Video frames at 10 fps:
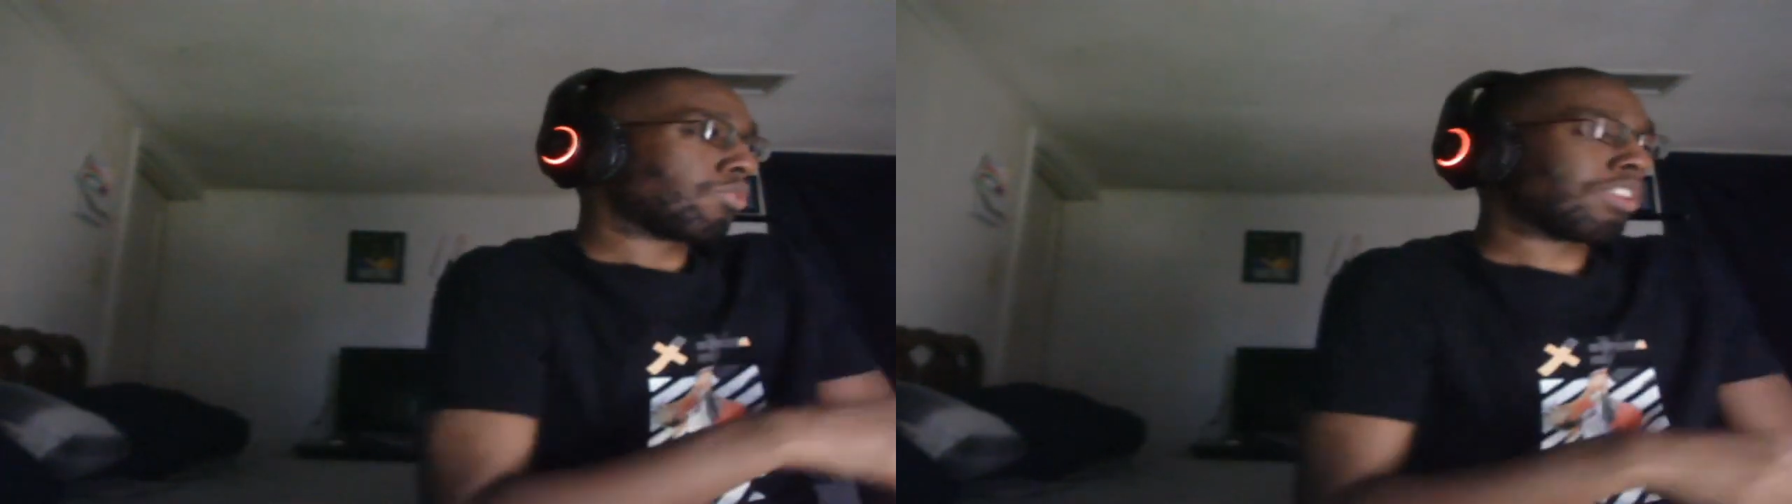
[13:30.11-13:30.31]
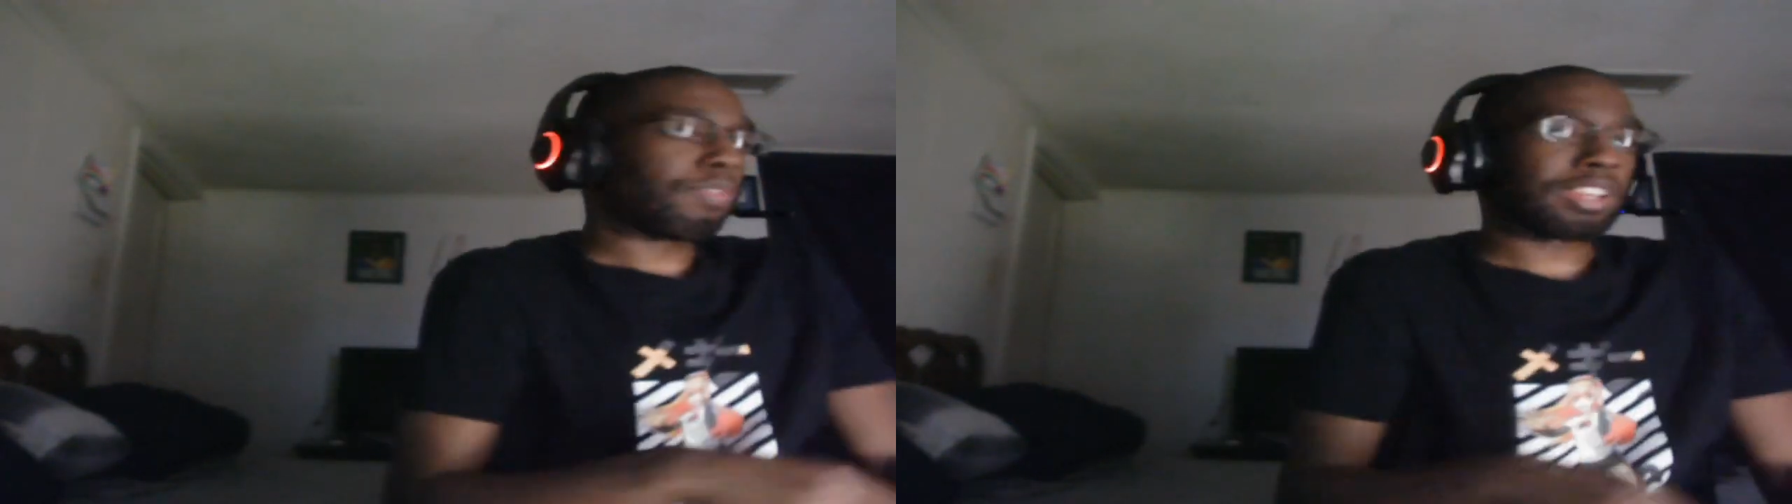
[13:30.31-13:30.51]
Do
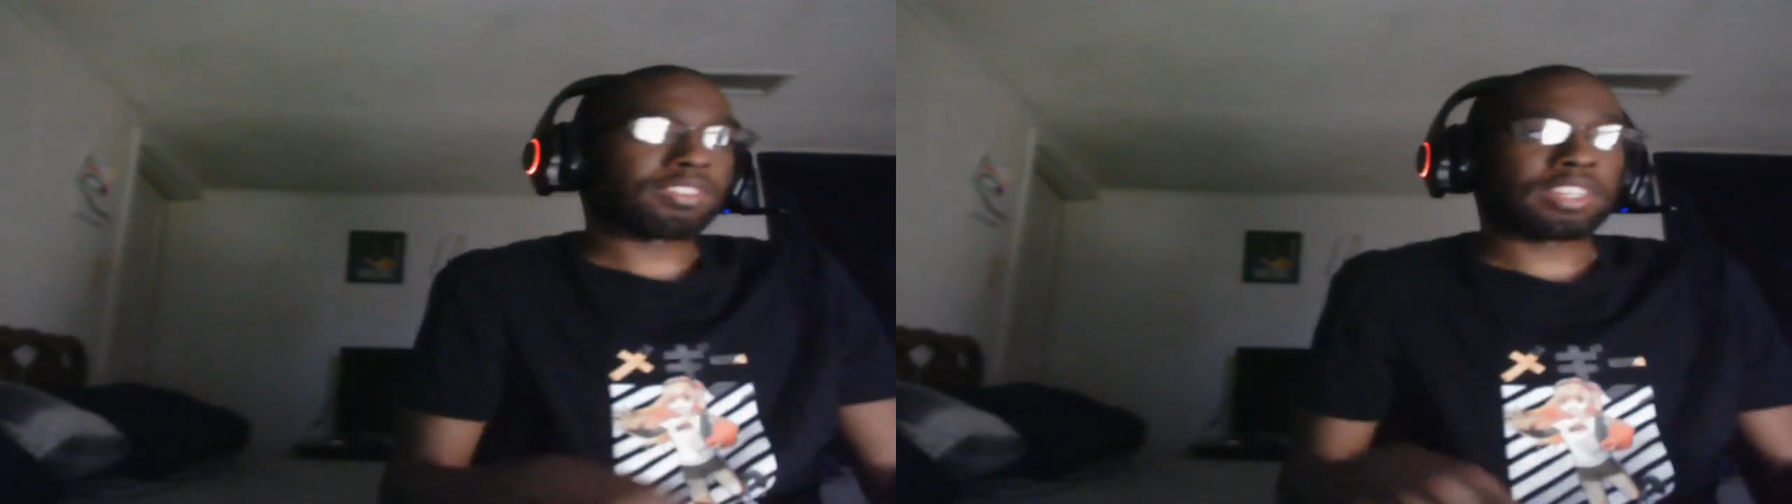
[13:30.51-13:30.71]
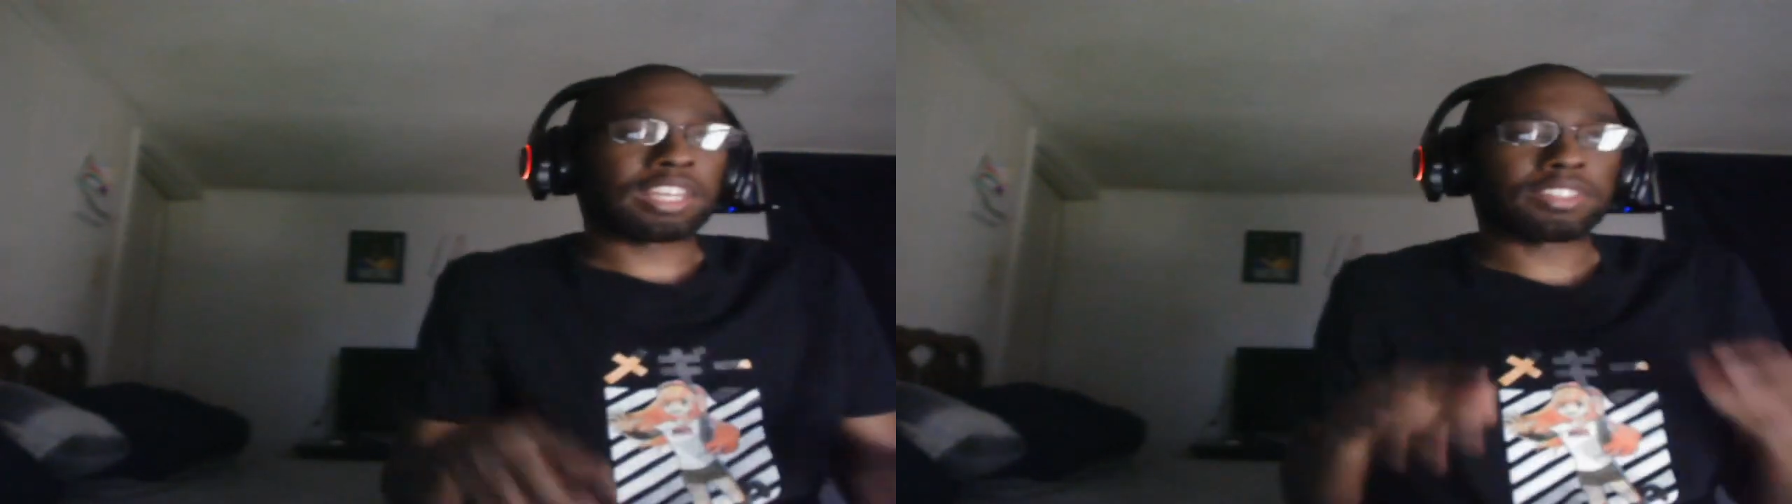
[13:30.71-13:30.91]
not forget
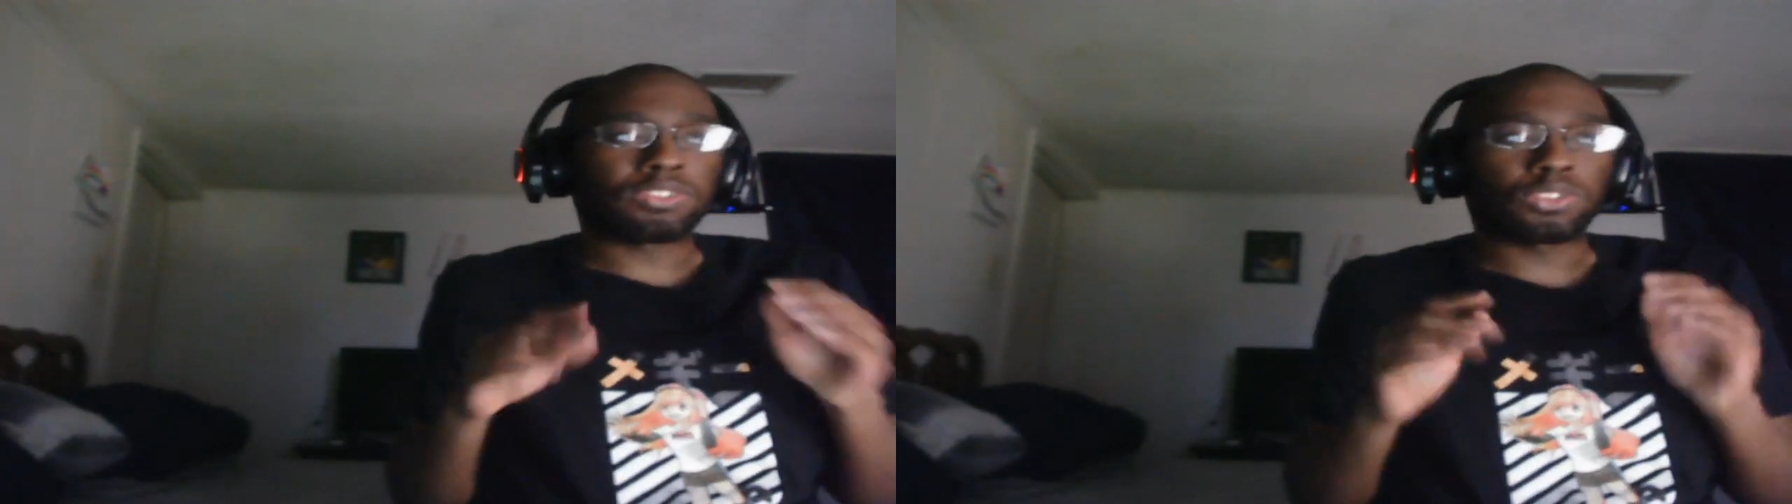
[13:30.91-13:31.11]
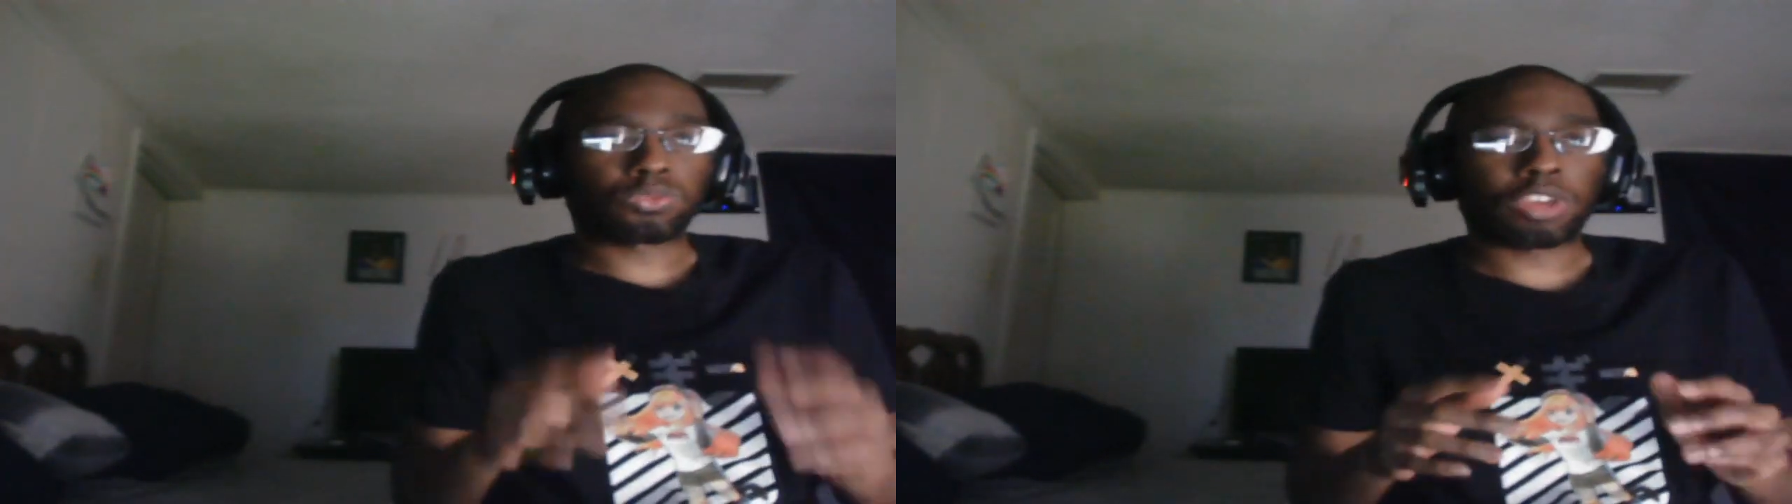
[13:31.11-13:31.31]
to hit the
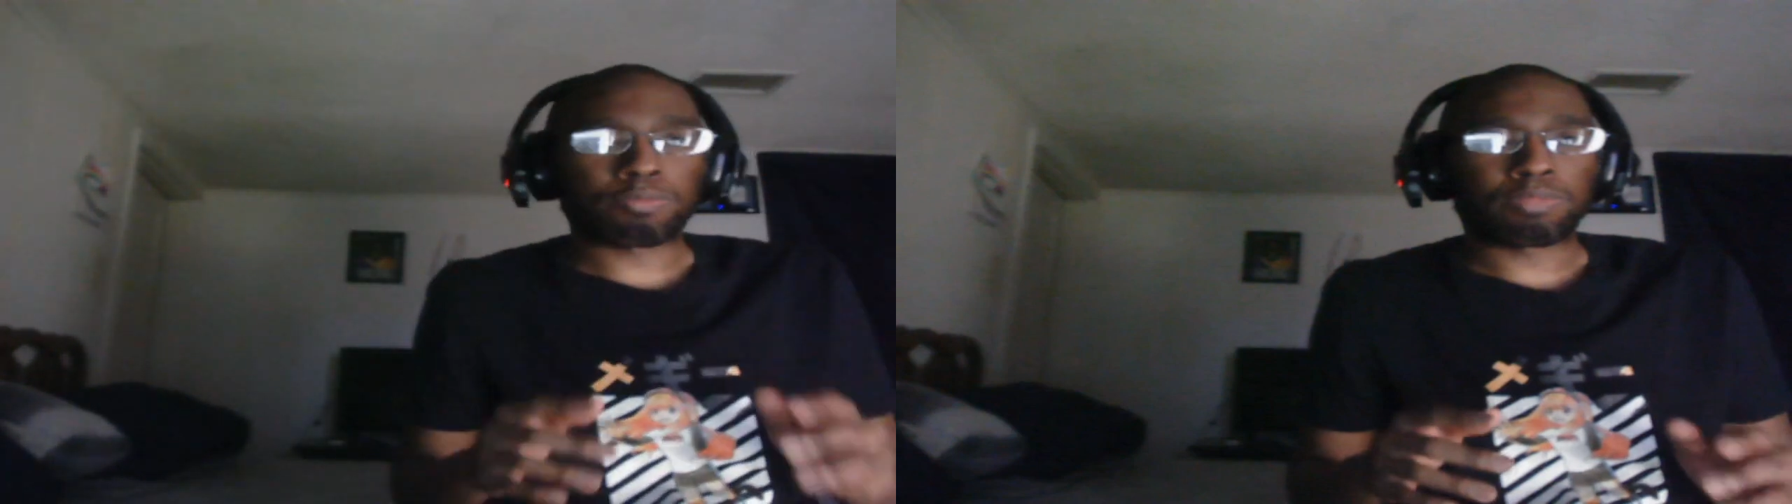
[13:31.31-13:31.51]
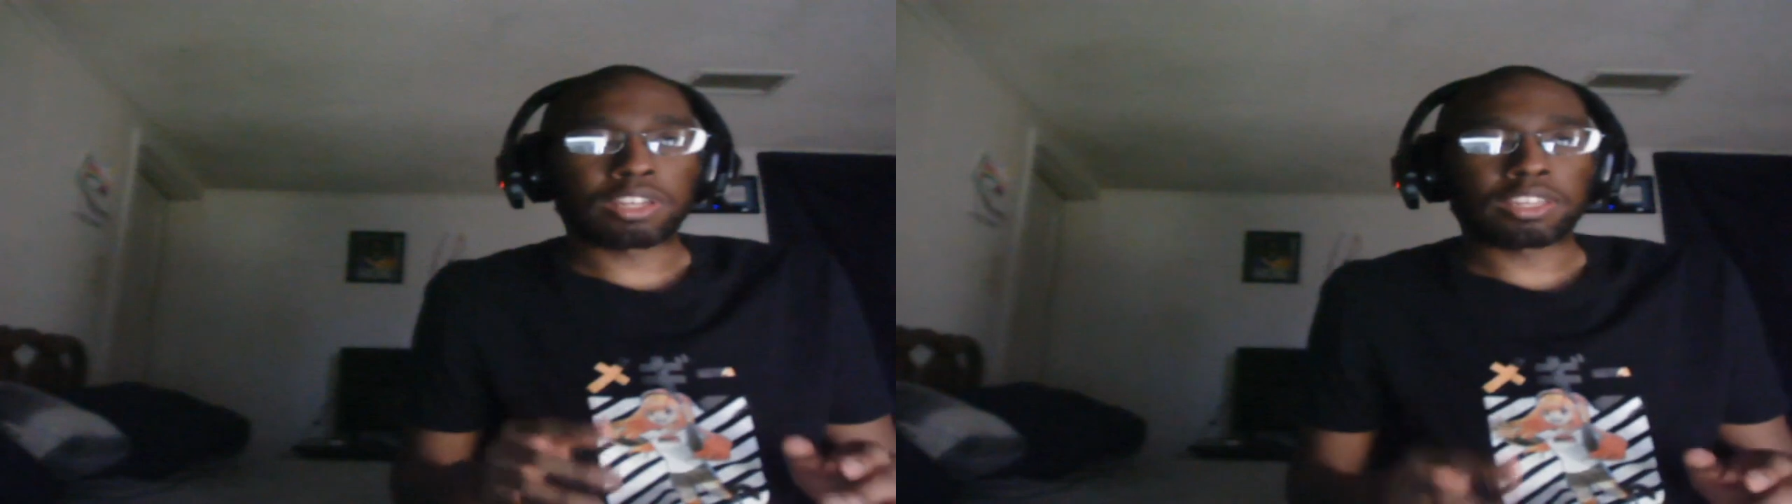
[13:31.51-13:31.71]
subscribe
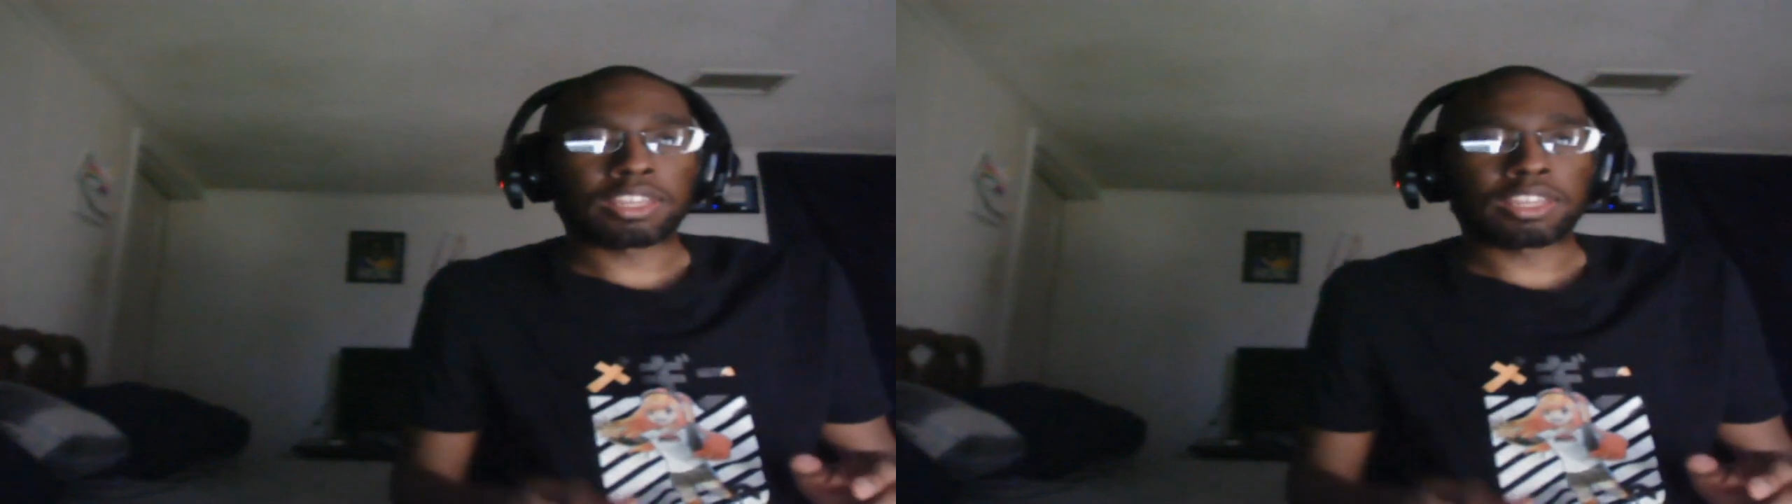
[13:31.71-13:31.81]
button